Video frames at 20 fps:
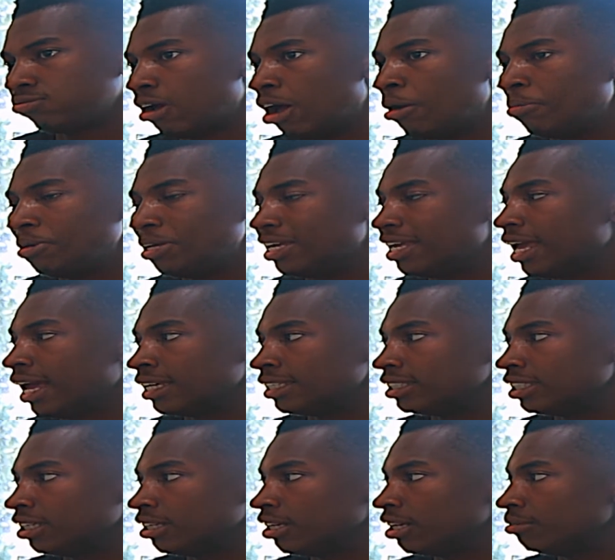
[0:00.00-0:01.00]
I'll be
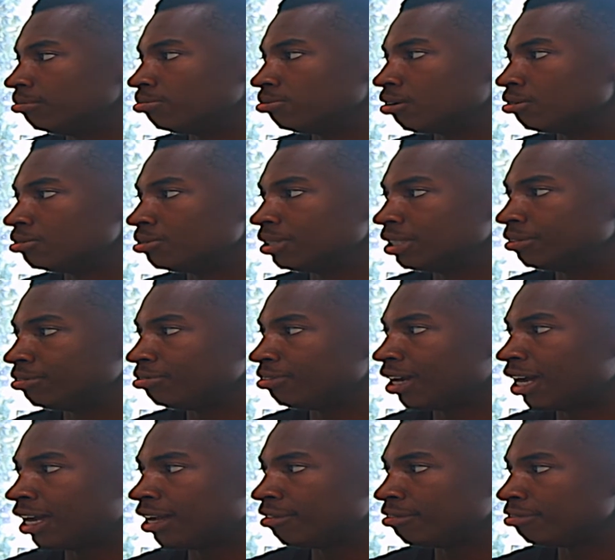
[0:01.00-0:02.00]
guessing probably
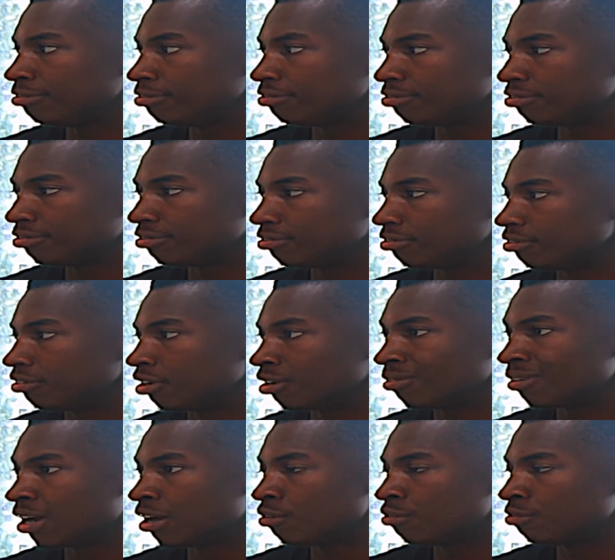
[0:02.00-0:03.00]

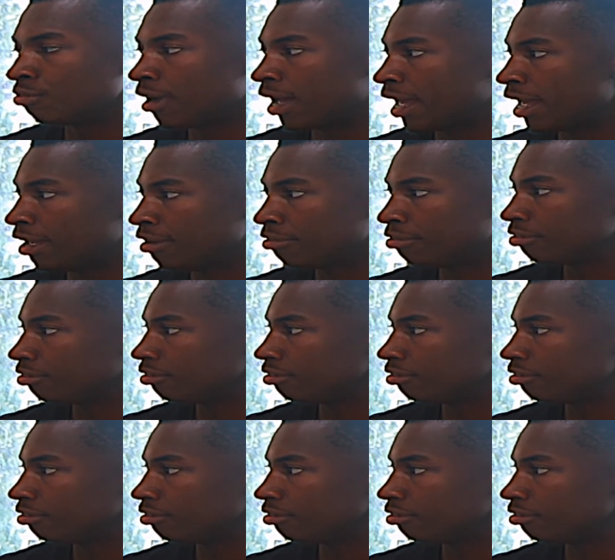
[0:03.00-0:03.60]
around five.